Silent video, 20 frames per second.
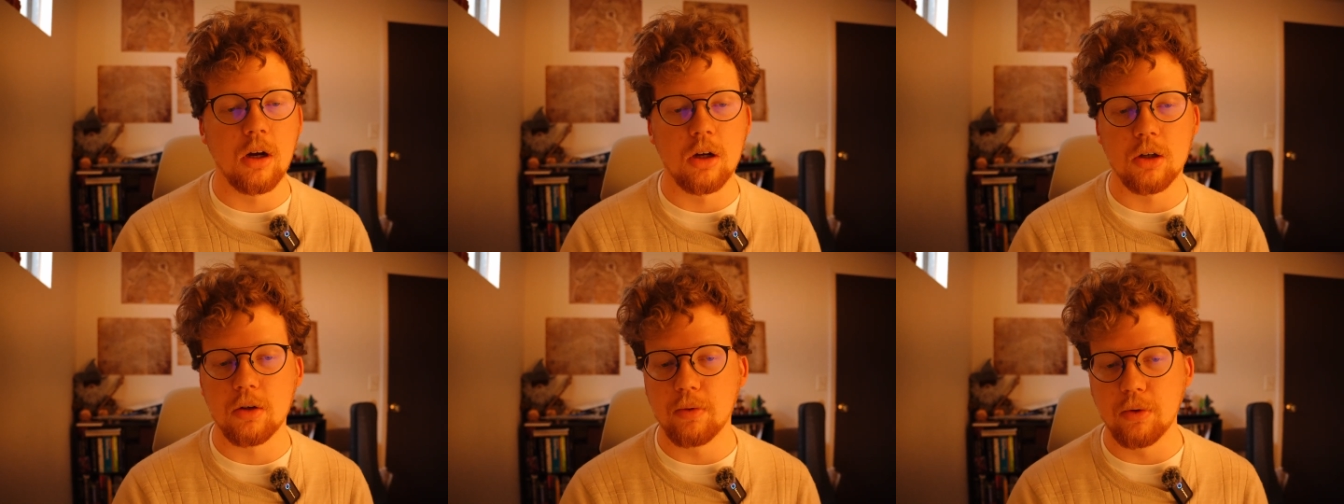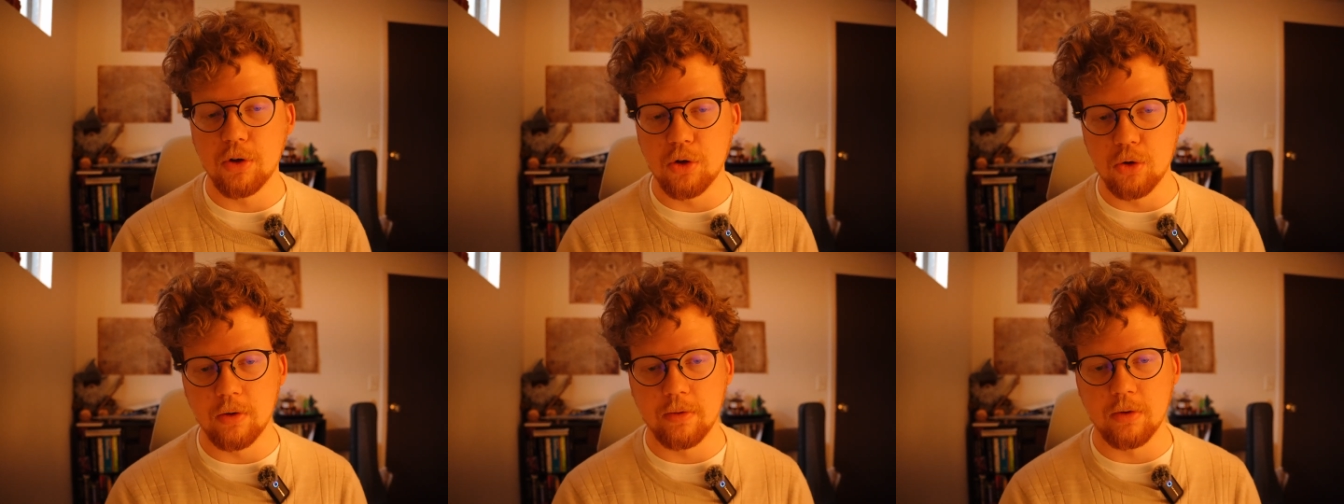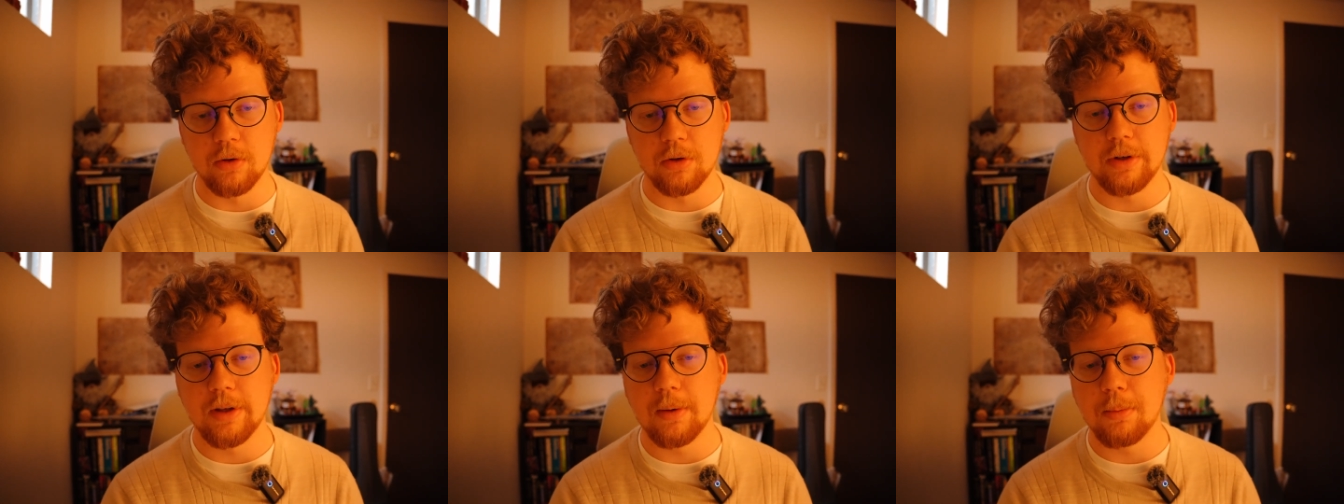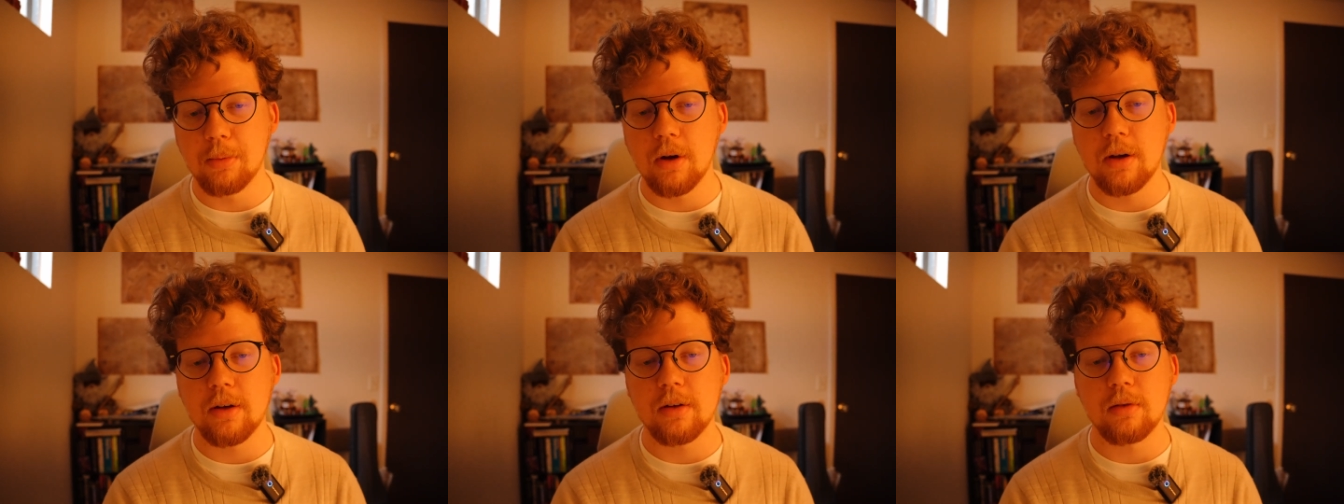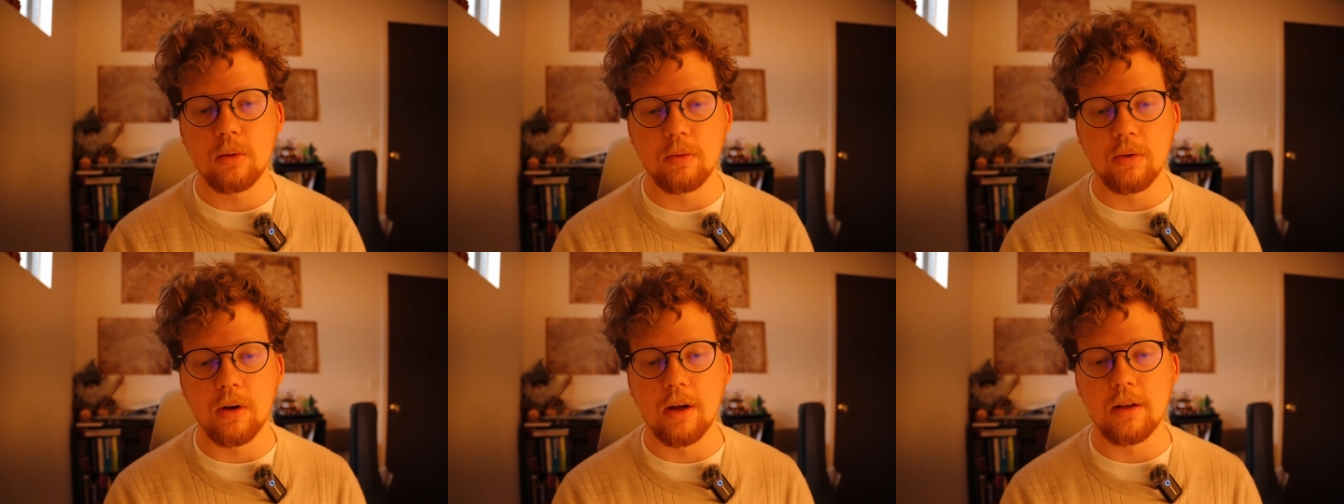Oxford University Press
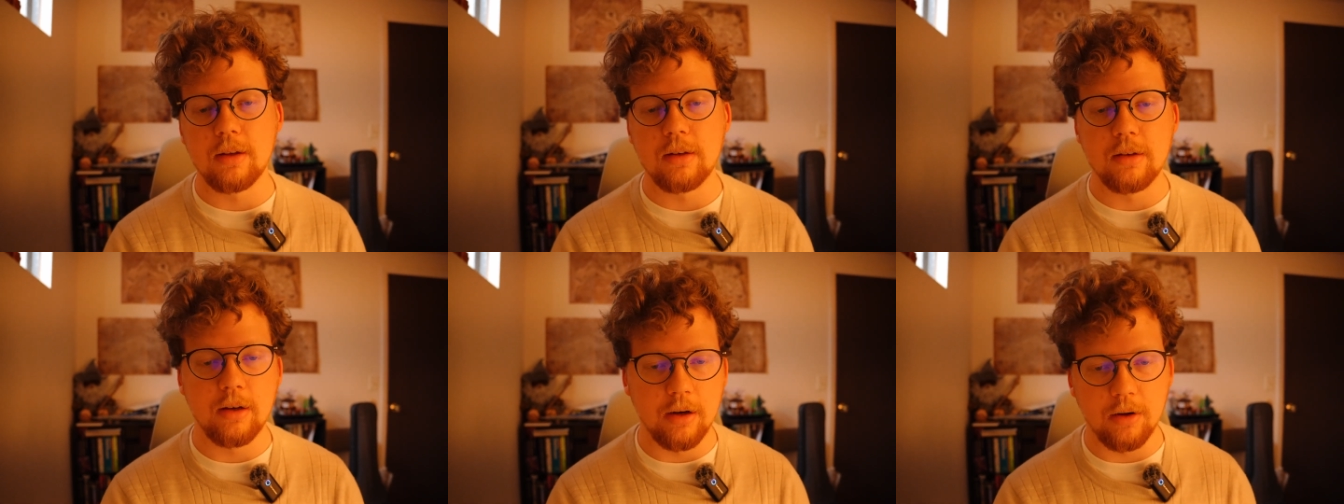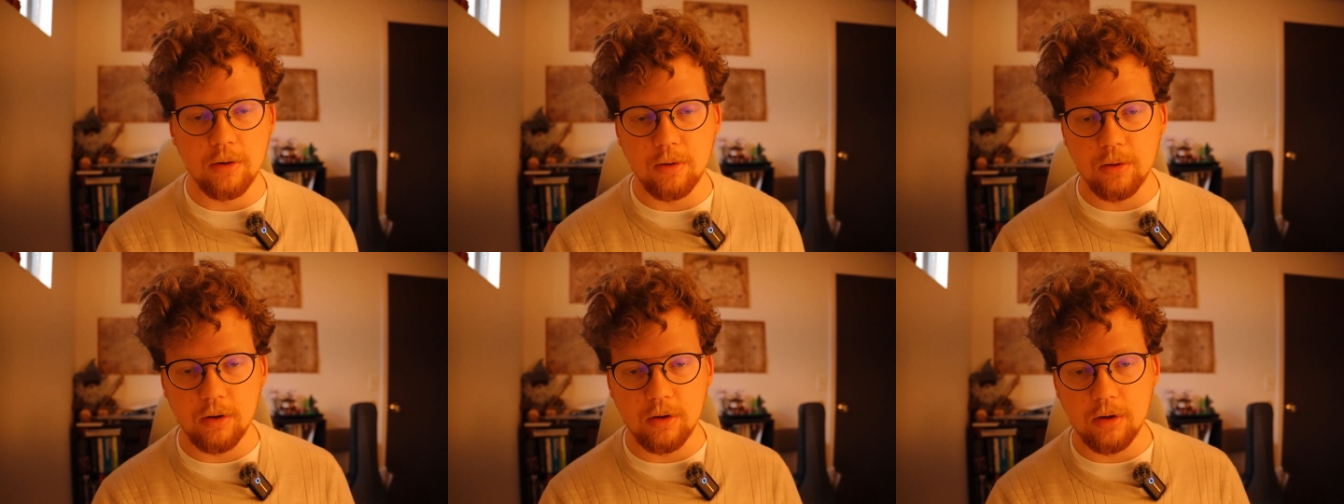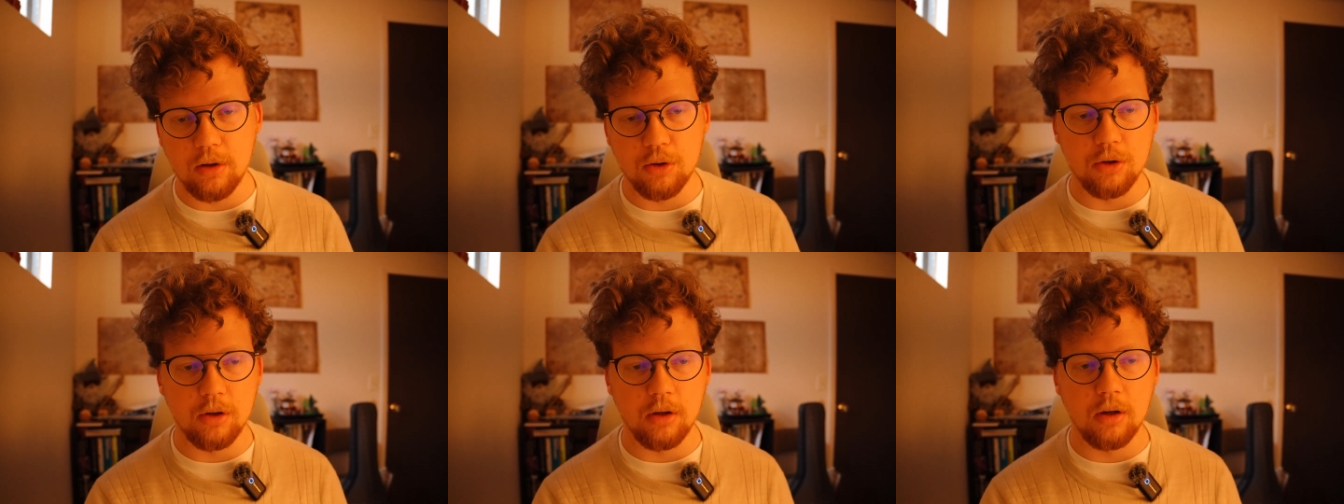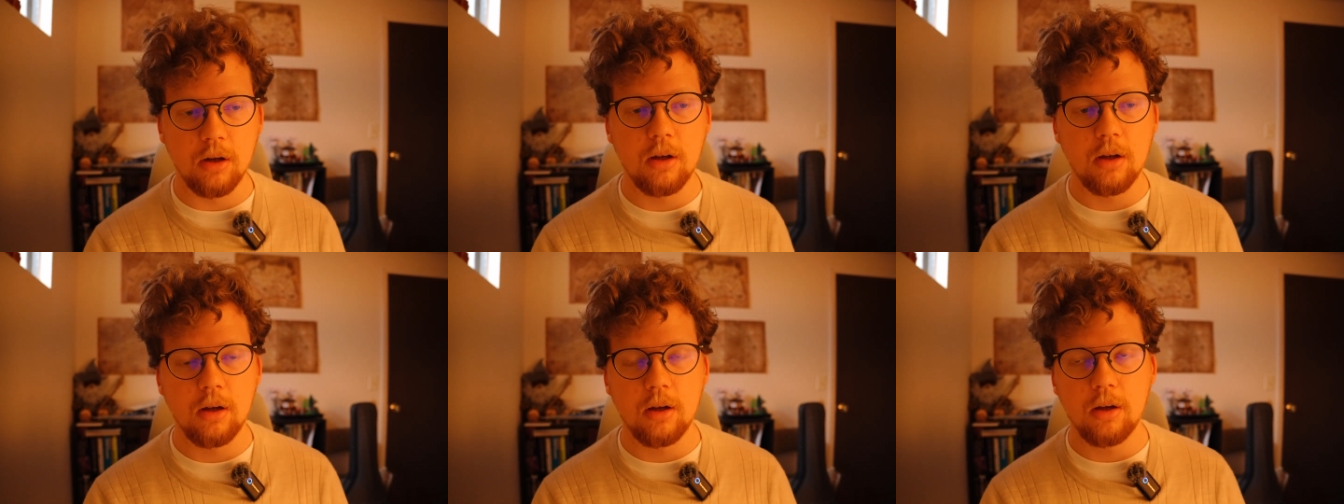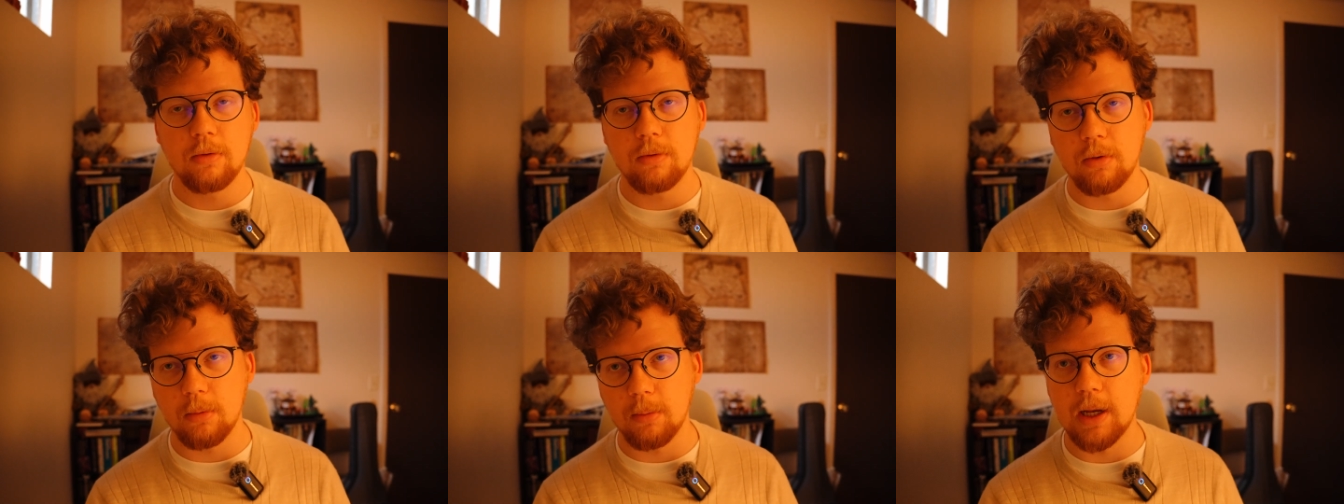Revised Standard Edition
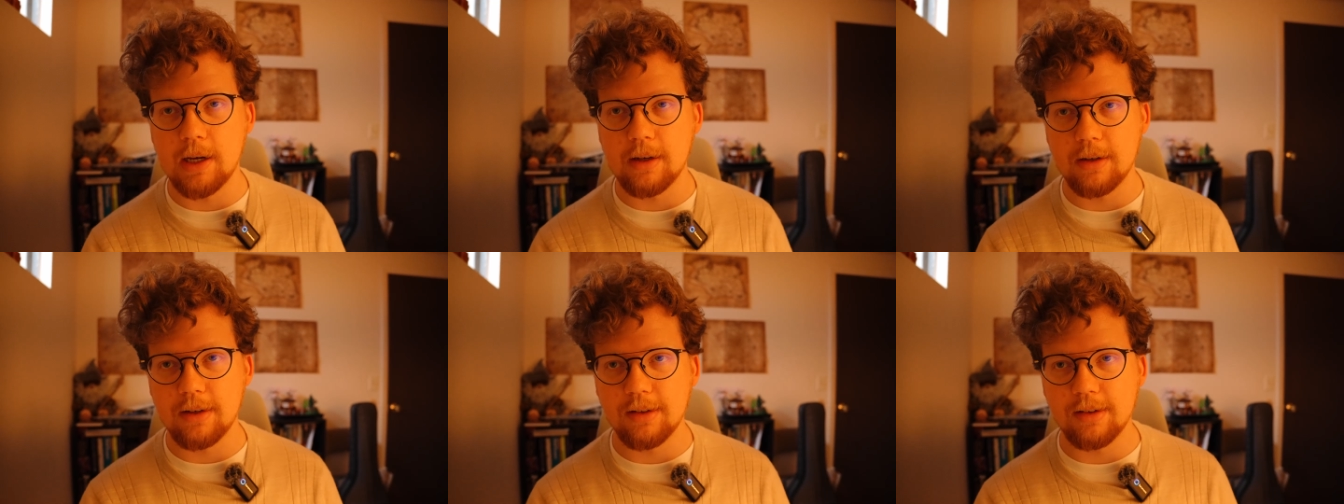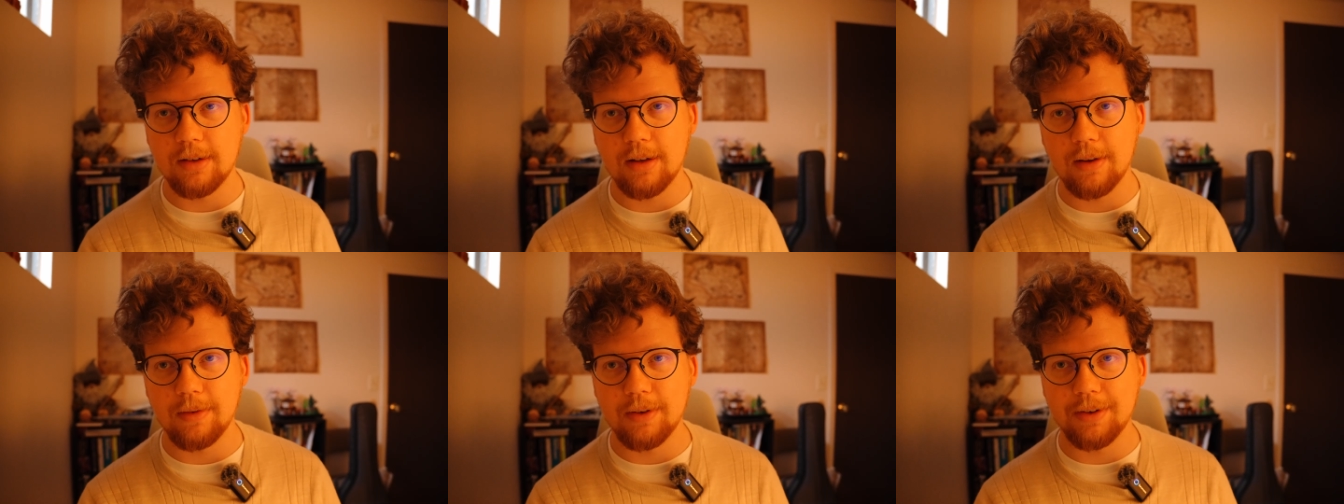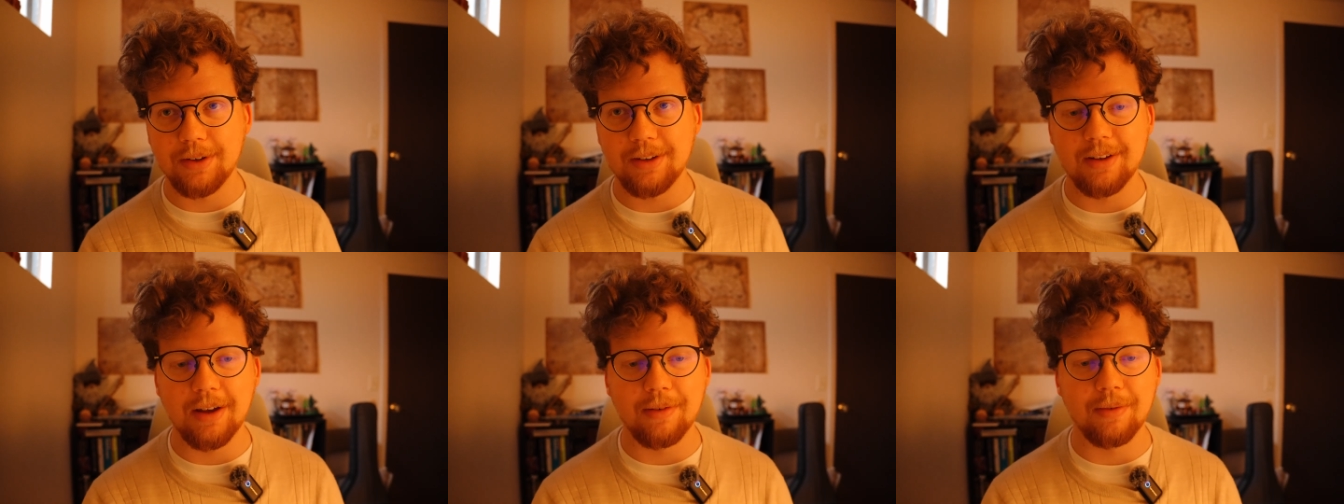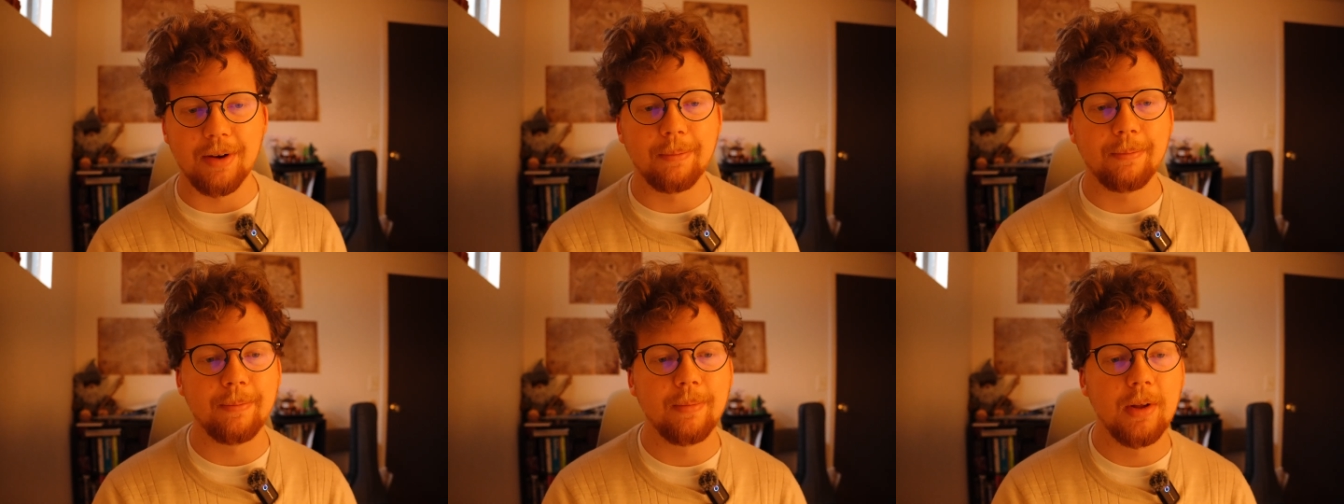from 1977.